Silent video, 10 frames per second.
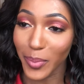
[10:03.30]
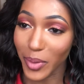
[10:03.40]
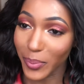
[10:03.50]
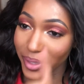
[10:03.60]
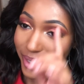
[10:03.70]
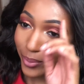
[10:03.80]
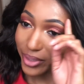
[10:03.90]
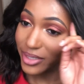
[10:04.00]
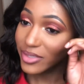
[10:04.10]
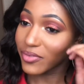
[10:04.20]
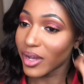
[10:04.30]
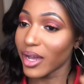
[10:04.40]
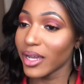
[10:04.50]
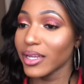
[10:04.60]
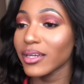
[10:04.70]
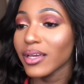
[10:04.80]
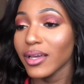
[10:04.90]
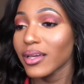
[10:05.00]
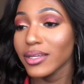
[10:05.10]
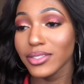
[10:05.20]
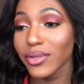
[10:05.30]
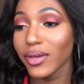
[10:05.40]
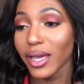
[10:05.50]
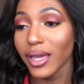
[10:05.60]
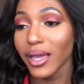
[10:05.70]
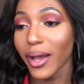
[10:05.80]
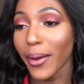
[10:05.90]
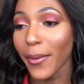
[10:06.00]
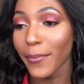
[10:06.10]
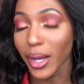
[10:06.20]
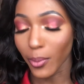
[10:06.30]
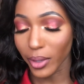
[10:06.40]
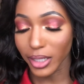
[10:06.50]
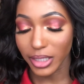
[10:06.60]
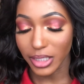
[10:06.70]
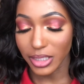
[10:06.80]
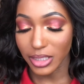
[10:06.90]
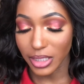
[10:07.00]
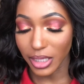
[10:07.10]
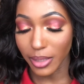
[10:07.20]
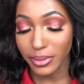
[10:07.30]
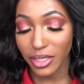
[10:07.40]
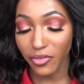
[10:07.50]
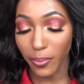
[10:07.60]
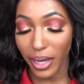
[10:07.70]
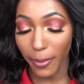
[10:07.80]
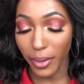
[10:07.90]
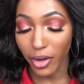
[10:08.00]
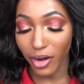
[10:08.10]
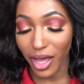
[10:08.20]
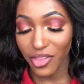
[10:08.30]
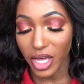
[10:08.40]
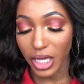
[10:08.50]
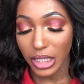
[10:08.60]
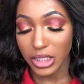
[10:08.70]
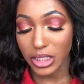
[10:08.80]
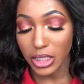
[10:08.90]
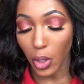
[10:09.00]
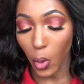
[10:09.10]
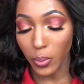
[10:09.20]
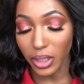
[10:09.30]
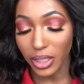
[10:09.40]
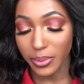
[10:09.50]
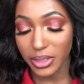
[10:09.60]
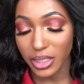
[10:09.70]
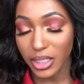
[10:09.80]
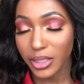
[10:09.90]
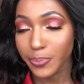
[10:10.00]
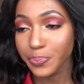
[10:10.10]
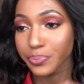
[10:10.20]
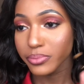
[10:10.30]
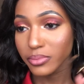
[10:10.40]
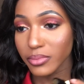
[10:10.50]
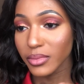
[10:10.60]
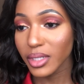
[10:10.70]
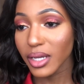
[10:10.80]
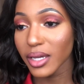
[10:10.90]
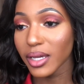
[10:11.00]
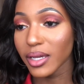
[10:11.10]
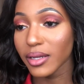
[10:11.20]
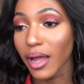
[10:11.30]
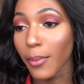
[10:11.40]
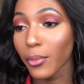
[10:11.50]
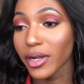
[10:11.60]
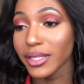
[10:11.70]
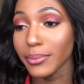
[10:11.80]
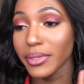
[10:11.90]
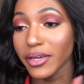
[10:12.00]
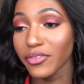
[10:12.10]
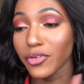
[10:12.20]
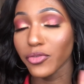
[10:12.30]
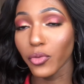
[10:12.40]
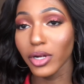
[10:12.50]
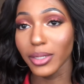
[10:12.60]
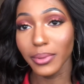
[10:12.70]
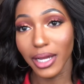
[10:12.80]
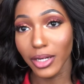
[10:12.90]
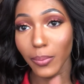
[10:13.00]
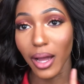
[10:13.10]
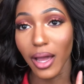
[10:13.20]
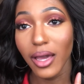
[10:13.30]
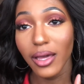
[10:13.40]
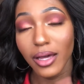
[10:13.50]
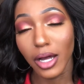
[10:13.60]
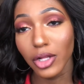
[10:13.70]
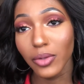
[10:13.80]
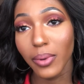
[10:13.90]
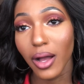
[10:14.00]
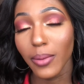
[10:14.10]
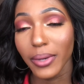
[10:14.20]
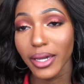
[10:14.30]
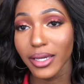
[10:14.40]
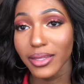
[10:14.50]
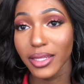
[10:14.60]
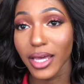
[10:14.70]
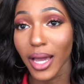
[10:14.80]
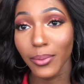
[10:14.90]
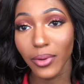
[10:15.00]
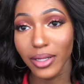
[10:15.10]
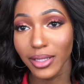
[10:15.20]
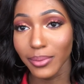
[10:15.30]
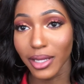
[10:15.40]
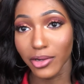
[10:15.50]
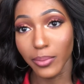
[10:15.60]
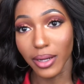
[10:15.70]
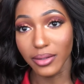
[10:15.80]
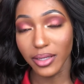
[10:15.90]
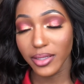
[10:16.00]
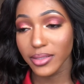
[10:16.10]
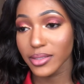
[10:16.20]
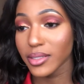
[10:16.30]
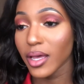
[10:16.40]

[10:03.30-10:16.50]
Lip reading: more pink, which is fine. It's okay. I'm wearing this lipstick from McGrath. This is the Omi lipstick. And I'm wearing the BFF4 lip liner by ColourPop and the Cabaret lip liner by NYX.